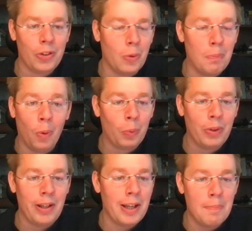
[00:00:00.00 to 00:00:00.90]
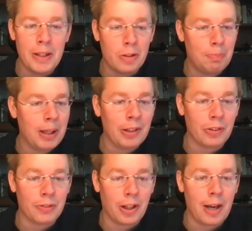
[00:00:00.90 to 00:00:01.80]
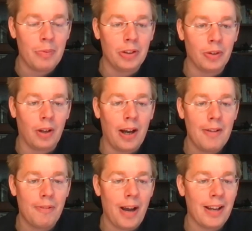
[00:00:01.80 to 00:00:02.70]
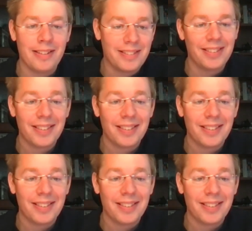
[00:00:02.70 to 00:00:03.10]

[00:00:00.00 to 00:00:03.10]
You're born with it. It beats billions of times in your life, and